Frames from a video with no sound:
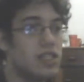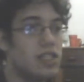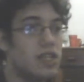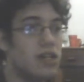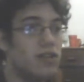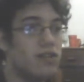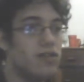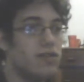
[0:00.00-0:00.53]
You
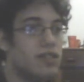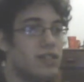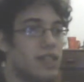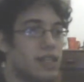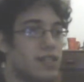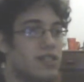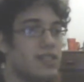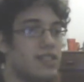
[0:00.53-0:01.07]
know,
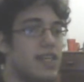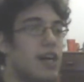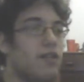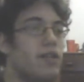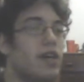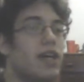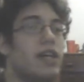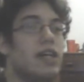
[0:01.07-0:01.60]
because
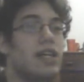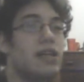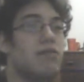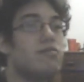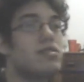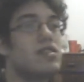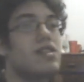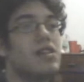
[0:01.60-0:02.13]
now
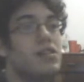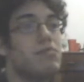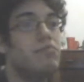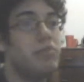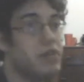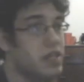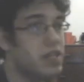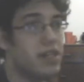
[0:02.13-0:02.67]
he was gonna
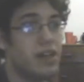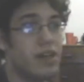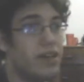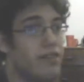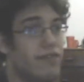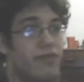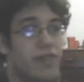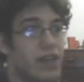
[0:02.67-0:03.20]
be
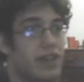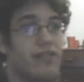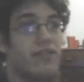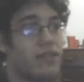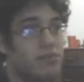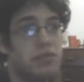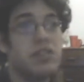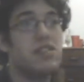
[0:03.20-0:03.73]

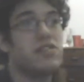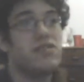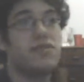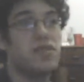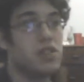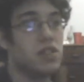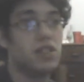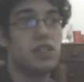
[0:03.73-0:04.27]
infamous
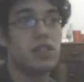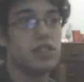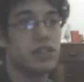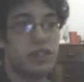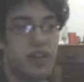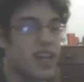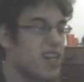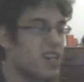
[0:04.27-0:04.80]
for
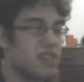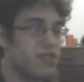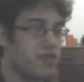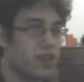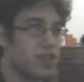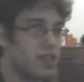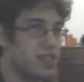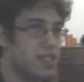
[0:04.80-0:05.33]
getting as
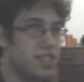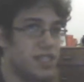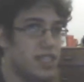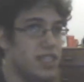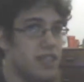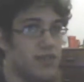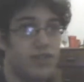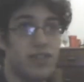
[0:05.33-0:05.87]
far as he
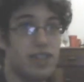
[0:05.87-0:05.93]
did,